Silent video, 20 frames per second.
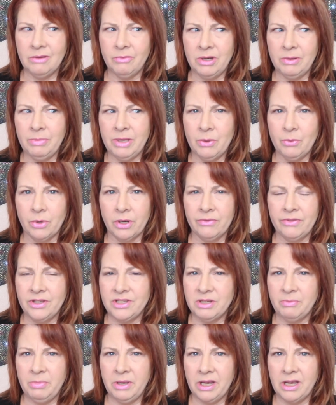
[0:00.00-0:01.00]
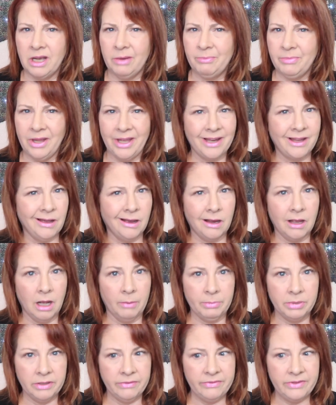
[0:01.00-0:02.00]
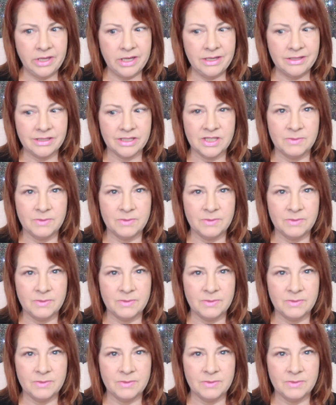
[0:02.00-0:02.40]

it would be worth it to pick up like a couple of these,